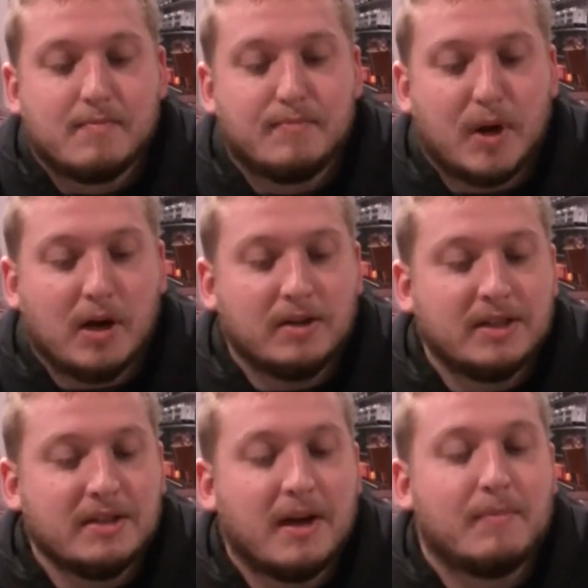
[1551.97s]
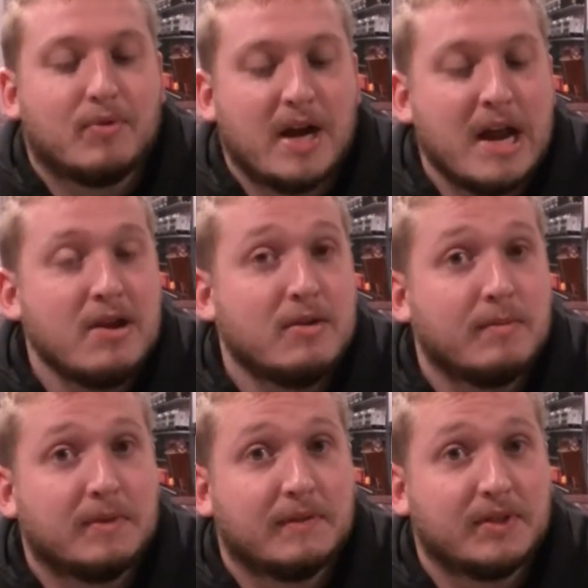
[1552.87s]
Barton, a brand new
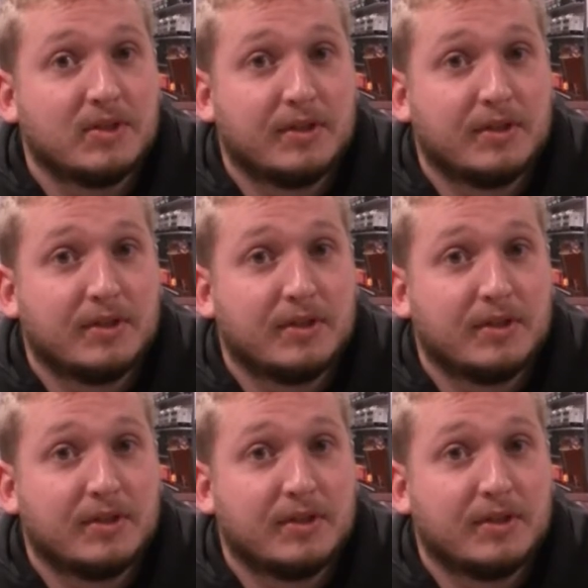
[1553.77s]
Division